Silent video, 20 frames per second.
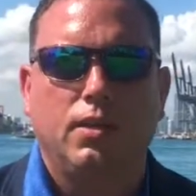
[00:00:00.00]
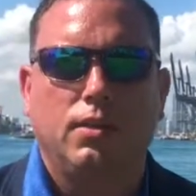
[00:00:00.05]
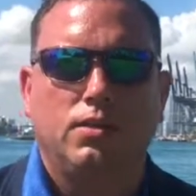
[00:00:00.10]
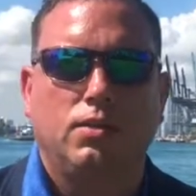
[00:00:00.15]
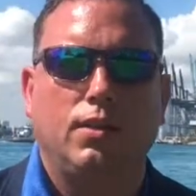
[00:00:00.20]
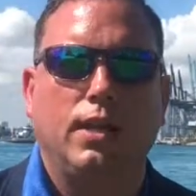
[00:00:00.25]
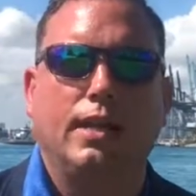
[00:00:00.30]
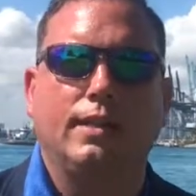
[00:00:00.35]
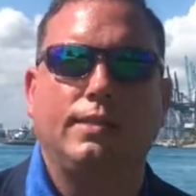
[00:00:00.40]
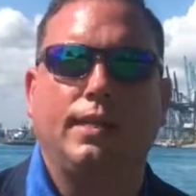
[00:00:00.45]

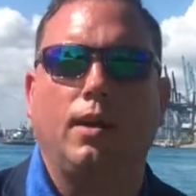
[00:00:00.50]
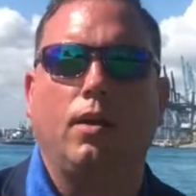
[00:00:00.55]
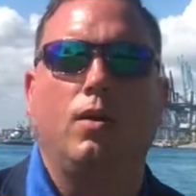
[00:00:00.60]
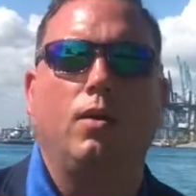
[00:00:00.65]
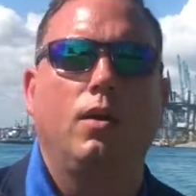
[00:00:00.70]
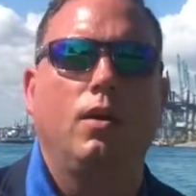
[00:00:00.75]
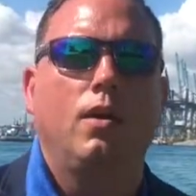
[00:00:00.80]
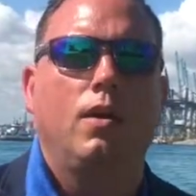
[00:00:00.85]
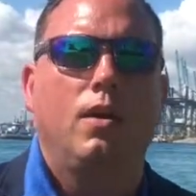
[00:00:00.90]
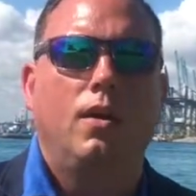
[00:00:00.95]
So that's
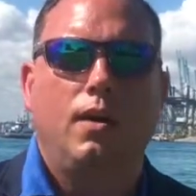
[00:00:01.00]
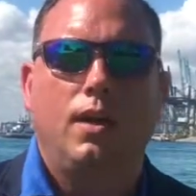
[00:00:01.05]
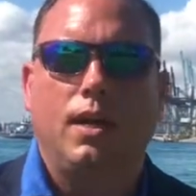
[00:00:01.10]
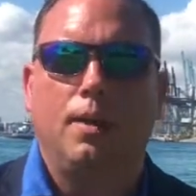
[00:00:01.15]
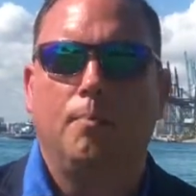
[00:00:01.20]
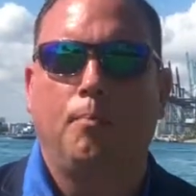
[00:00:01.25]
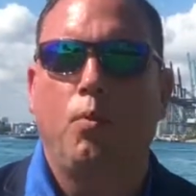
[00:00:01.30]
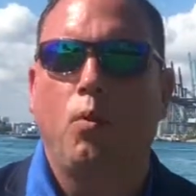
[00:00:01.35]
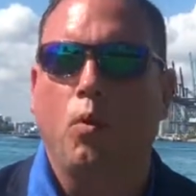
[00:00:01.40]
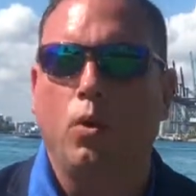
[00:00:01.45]
how
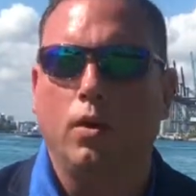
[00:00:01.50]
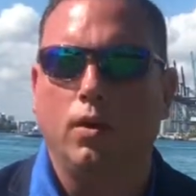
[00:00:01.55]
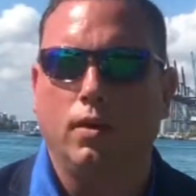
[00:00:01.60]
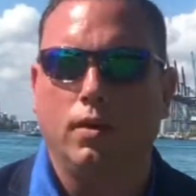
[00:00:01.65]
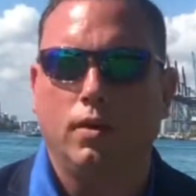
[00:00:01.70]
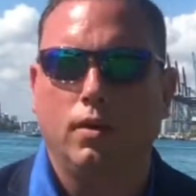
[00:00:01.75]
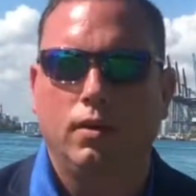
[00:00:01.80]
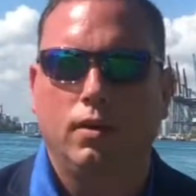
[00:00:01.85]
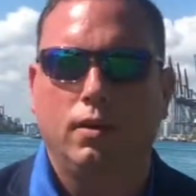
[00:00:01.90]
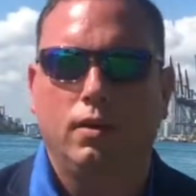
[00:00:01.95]

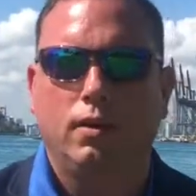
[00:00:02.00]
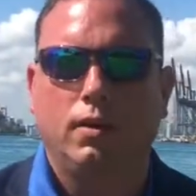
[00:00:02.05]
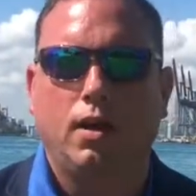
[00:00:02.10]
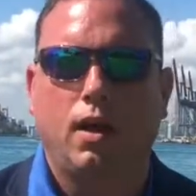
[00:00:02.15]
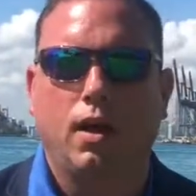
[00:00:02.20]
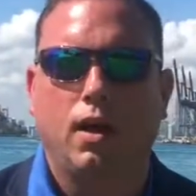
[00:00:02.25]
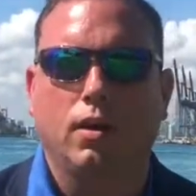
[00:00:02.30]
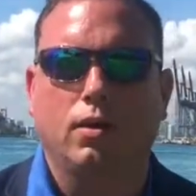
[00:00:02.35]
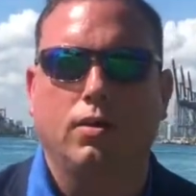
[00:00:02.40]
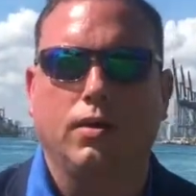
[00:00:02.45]
important
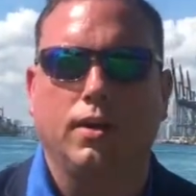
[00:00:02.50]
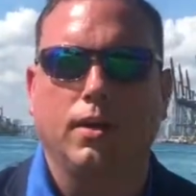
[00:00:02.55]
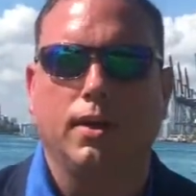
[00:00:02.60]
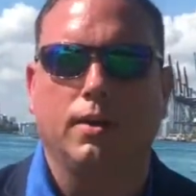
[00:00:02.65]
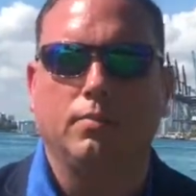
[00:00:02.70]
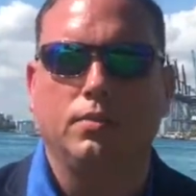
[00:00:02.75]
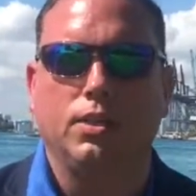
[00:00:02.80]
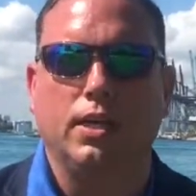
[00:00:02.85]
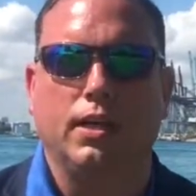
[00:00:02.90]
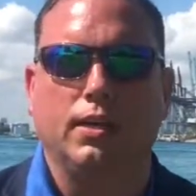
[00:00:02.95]
conquering
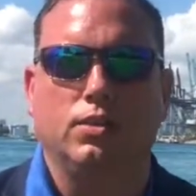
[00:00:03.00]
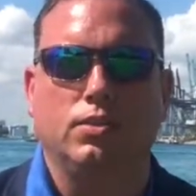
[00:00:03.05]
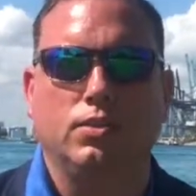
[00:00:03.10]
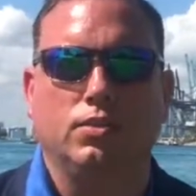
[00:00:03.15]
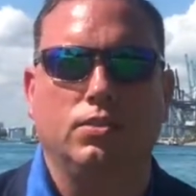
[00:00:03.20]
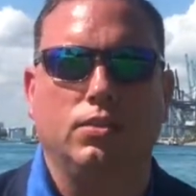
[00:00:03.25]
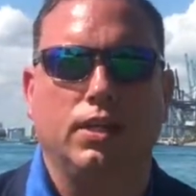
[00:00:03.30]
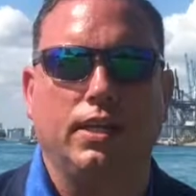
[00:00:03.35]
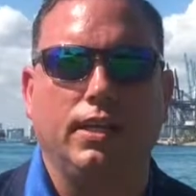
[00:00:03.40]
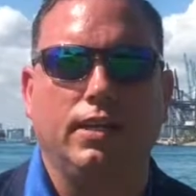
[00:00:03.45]

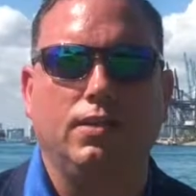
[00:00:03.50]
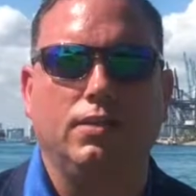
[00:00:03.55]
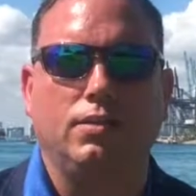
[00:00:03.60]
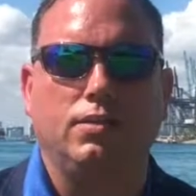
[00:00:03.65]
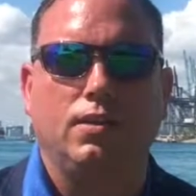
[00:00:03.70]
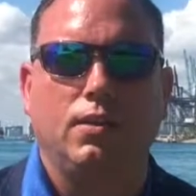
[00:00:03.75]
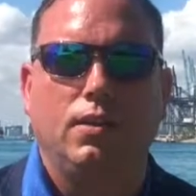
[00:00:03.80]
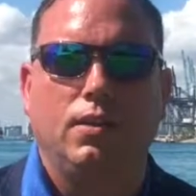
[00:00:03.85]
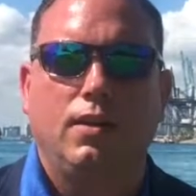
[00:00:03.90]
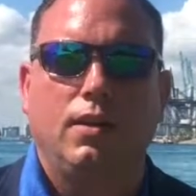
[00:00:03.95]
objections
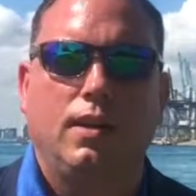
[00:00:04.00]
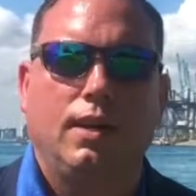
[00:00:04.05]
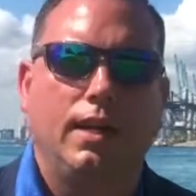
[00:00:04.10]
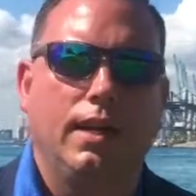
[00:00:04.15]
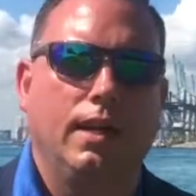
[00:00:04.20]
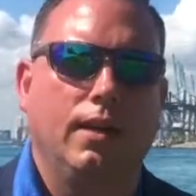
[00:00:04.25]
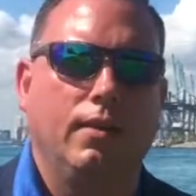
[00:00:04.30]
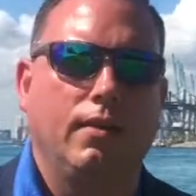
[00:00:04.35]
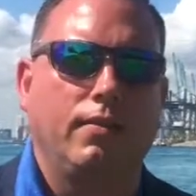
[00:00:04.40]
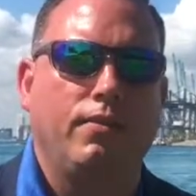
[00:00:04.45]
is.
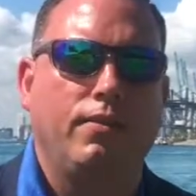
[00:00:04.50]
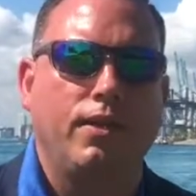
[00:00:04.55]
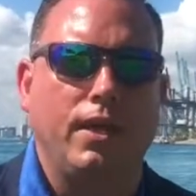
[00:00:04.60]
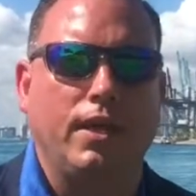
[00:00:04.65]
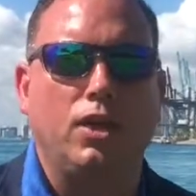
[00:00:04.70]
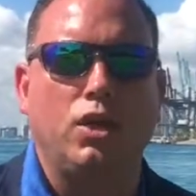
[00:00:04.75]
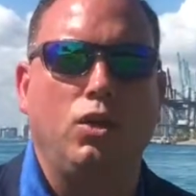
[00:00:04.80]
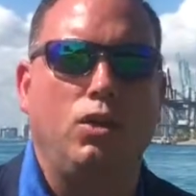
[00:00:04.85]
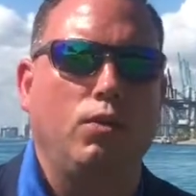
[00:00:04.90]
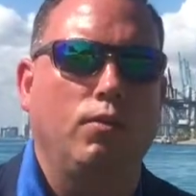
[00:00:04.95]
And
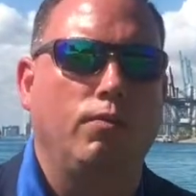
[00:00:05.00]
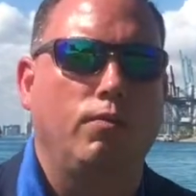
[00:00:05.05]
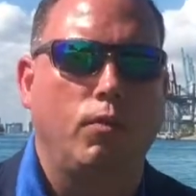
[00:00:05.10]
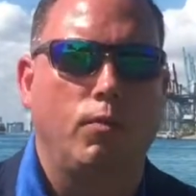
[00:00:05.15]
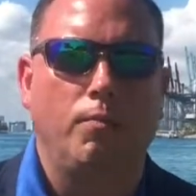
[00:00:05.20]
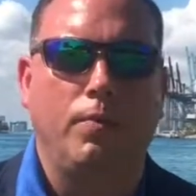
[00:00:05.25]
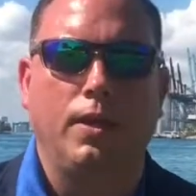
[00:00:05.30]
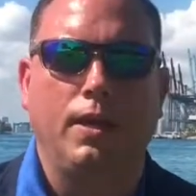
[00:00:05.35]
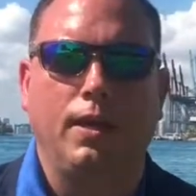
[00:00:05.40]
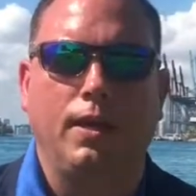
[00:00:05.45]
thank you for
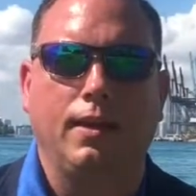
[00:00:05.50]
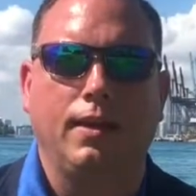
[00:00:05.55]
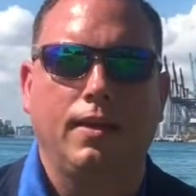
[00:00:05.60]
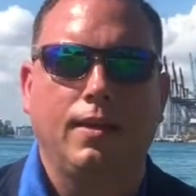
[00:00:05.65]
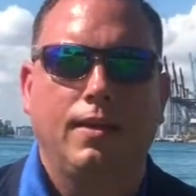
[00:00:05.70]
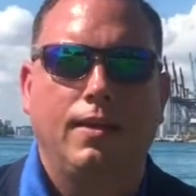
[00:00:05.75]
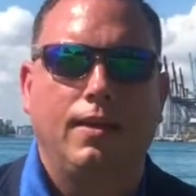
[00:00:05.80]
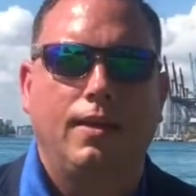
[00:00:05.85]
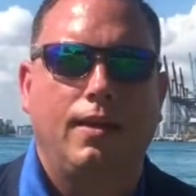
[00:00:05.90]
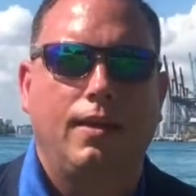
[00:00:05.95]
being
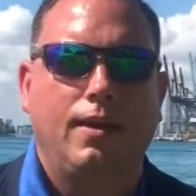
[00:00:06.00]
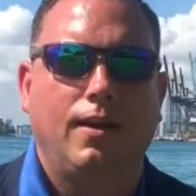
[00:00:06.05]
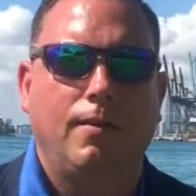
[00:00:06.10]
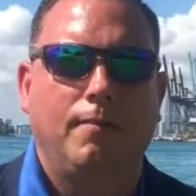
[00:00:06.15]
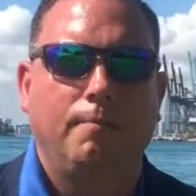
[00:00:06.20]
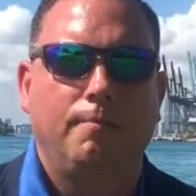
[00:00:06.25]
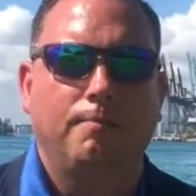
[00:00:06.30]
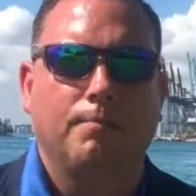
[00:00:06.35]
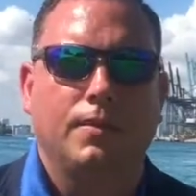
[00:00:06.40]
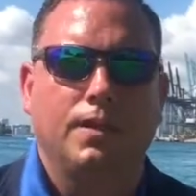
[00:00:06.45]

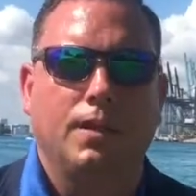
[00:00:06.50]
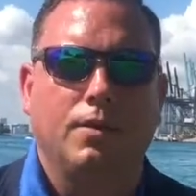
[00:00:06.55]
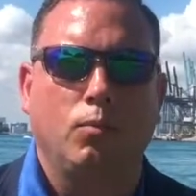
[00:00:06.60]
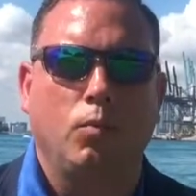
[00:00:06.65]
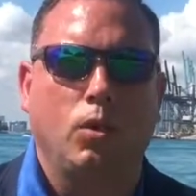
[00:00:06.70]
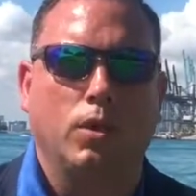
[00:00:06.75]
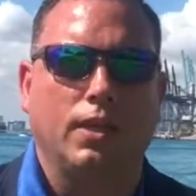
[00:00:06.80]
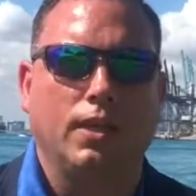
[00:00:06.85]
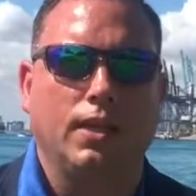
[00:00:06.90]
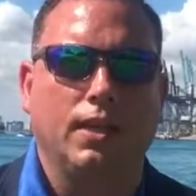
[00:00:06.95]

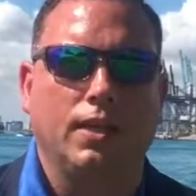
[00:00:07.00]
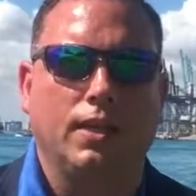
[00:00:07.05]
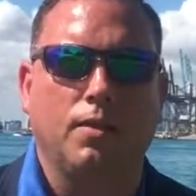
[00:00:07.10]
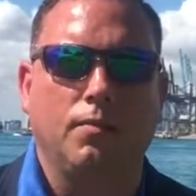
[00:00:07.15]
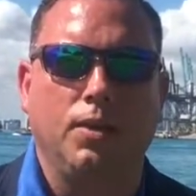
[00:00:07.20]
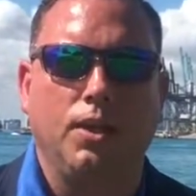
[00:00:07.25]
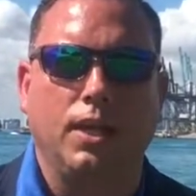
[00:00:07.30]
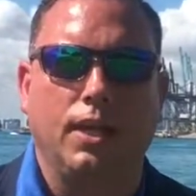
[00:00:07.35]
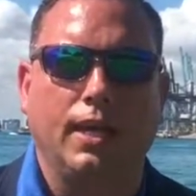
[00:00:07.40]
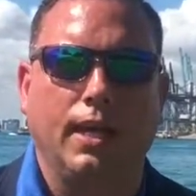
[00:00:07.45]
working in
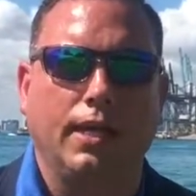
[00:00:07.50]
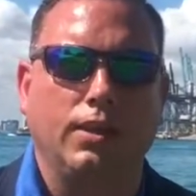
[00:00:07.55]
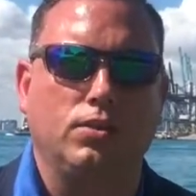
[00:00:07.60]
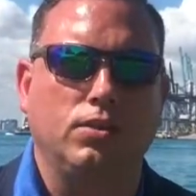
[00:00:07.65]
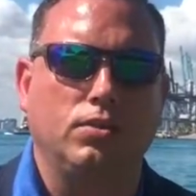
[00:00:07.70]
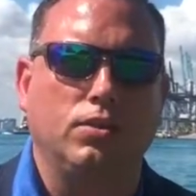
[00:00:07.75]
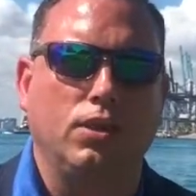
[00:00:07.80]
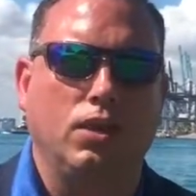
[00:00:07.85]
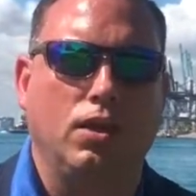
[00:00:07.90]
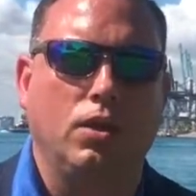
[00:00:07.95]

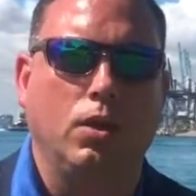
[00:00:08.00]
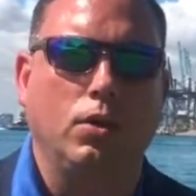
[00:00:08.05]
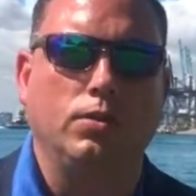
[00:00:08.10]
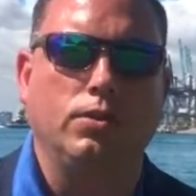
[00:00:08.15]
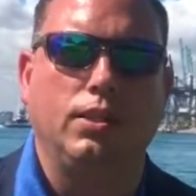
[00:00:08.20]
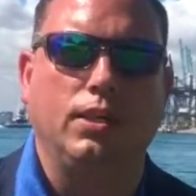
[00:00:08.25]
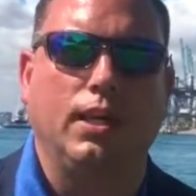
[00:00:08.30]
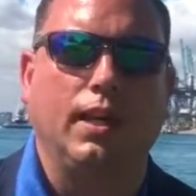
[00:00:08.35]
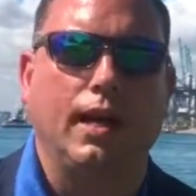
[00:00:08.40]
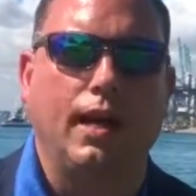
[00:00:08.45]
communications and
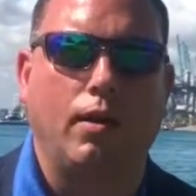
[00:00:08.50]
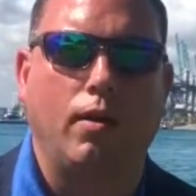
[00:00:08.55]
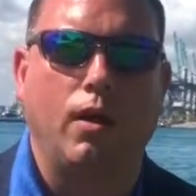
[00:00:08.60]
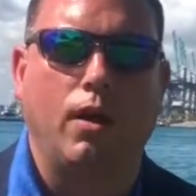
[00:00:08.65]
closing in our